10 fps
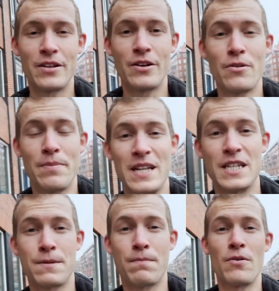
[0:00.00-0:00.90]
European
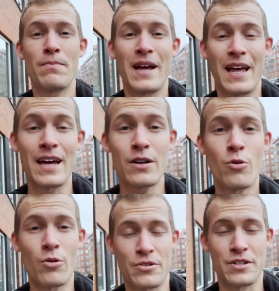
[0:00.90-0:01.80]
Sperm Bank
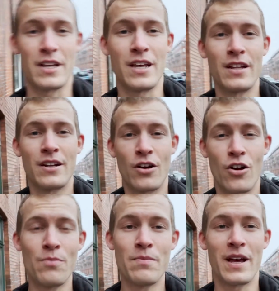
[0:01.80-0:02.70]
headquarters in
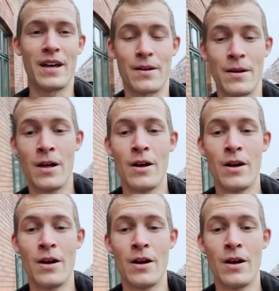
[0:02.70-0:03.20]
Copenhagen,